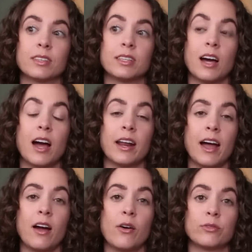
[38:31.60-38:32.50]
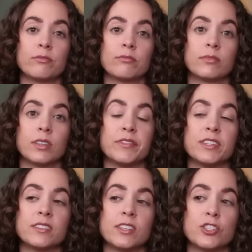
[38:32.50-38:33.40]
got out of
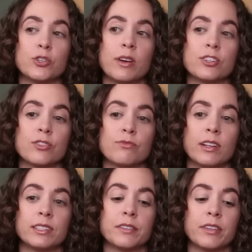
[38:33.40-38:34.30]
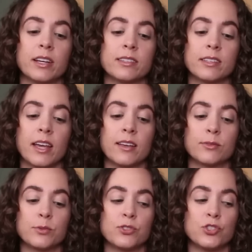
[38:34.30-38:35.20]
this situation relatively
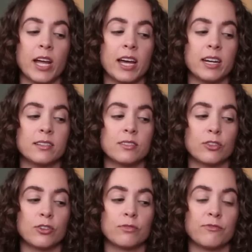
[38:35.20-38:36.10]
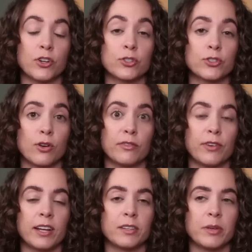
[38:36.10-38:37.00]
unscathed was Janice, the first
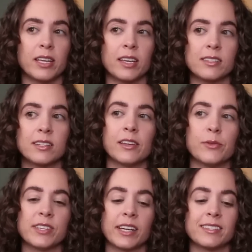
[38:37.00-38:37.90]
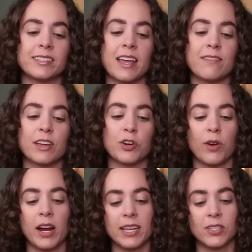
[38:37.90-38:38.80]
girlfriend, because it was like a saving
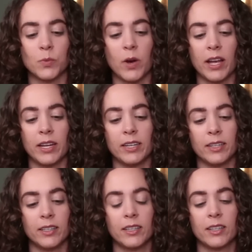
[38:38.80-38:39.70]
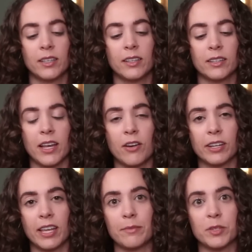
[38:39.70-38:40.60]
grace when
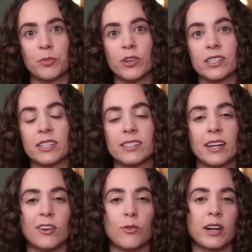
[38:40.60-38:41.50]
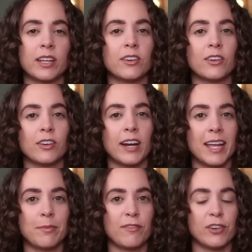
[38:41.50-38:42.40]
Karen came to prison and said, I don't want to hear her
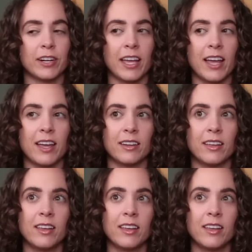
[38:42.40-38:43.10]
name ever again.